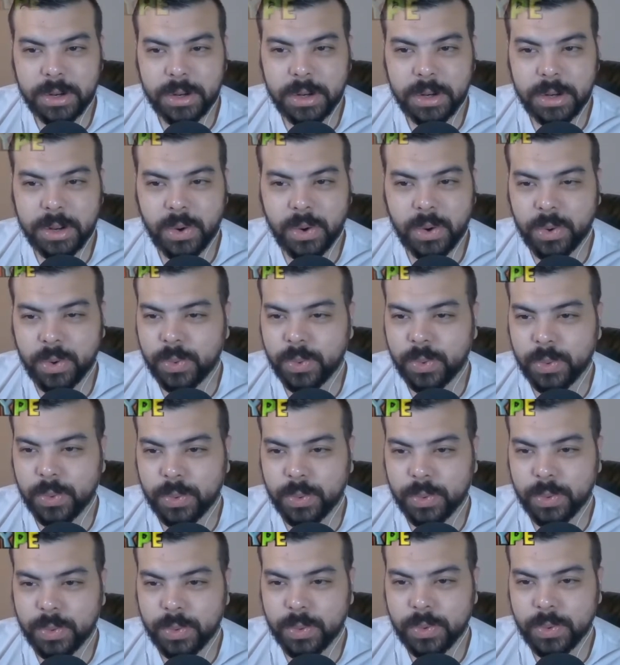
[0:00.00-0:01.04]
Oh,
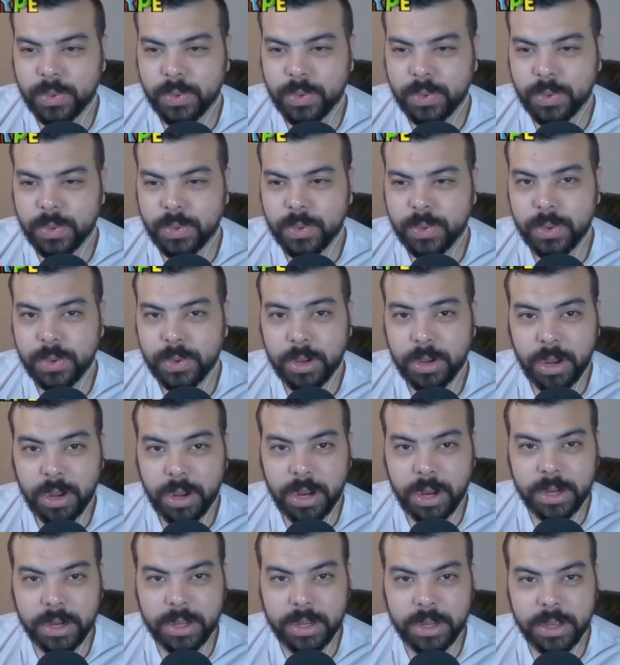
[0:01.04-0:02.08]

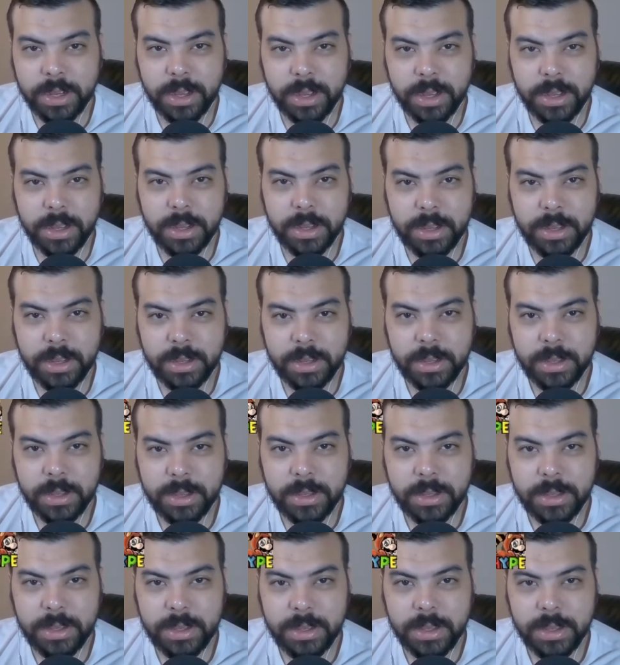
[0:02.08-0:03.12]
Anka.
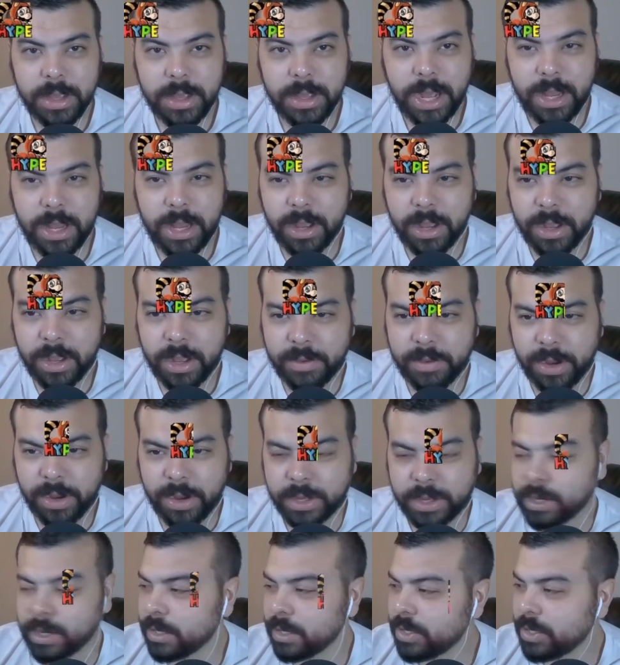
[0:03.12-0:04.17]
I love
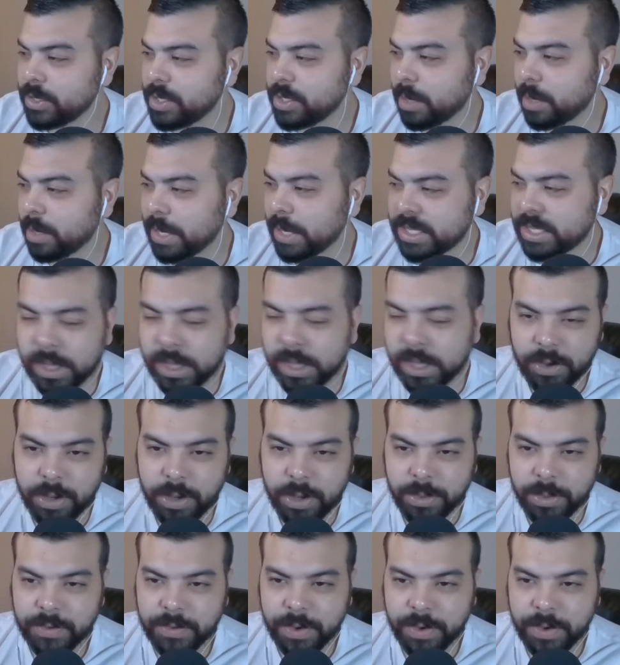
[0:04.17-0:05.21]
Anka. She's on my Southern
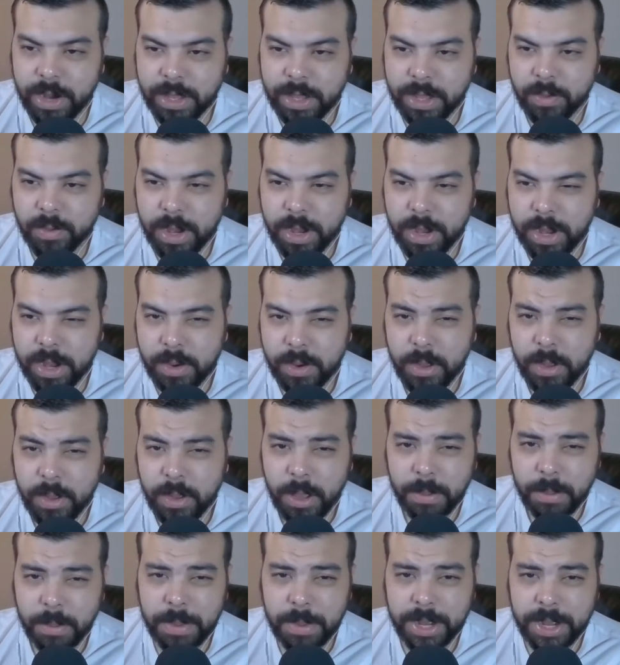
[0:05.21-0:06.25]
Hemisphere island right now,
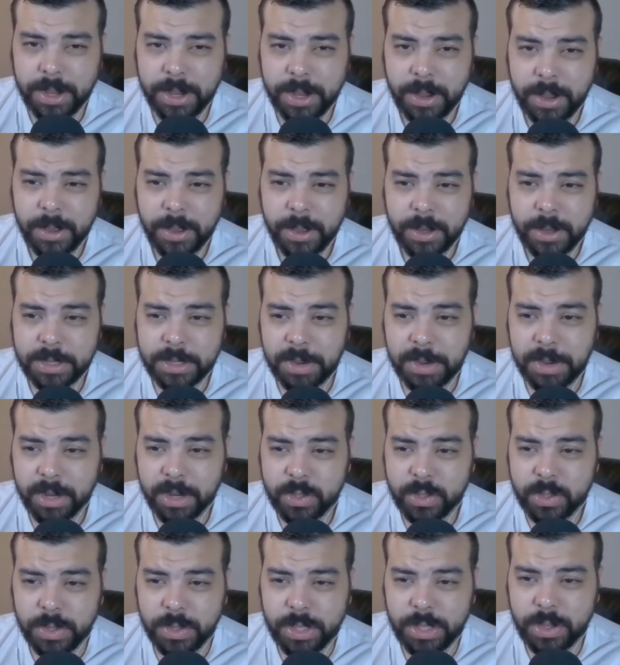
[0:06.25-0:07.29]
but to be honest
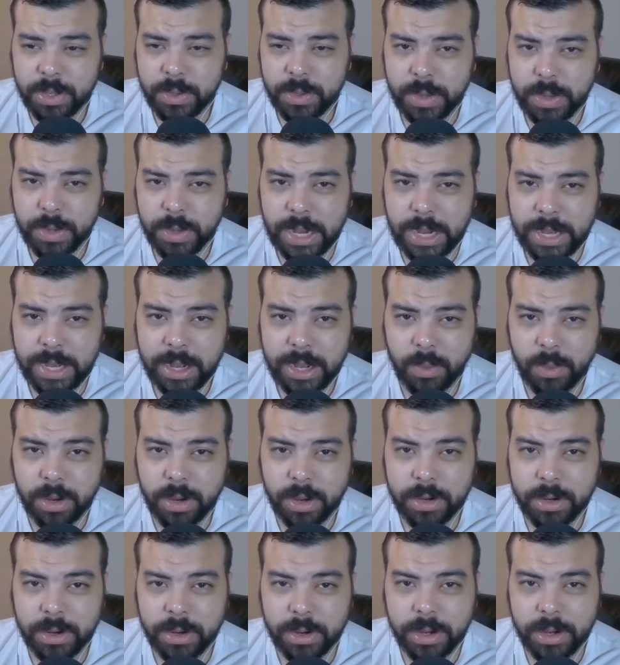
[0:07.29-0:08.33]
with you, I kind of want
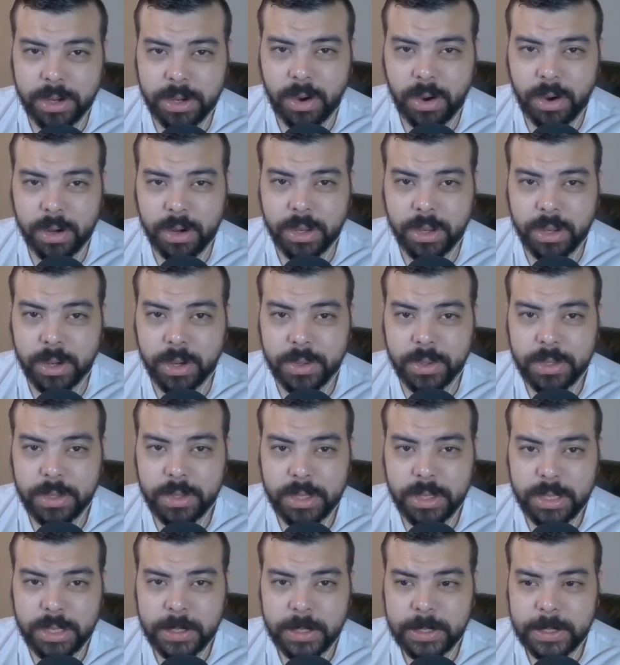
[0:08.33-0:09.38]
her on Argo.
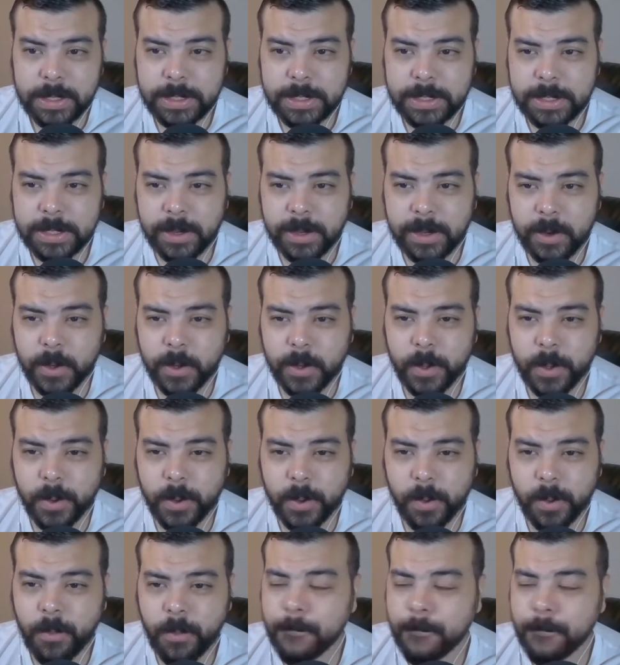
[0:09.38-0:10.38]
So